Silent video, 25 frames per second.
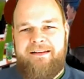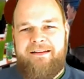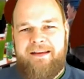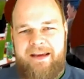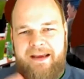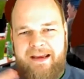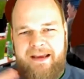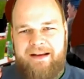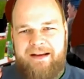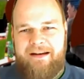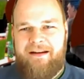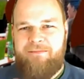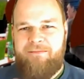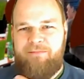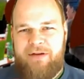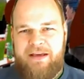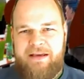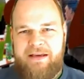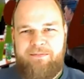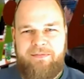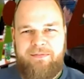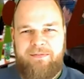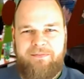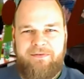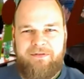thing that
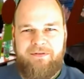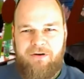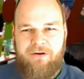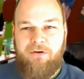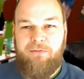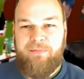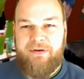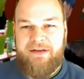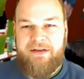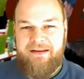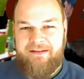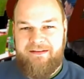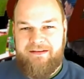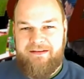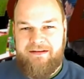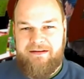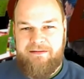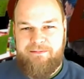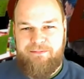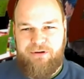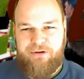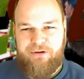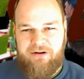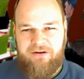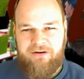people, companies, and
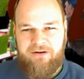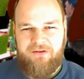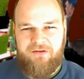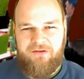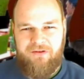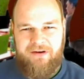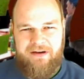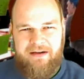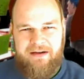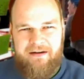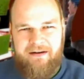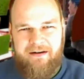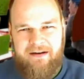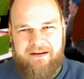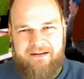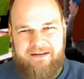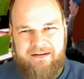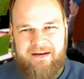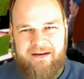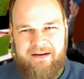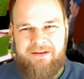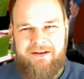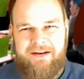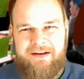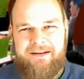employers really like
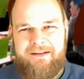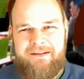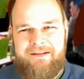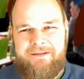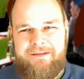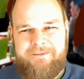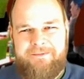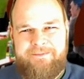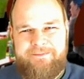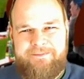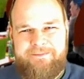nowadays.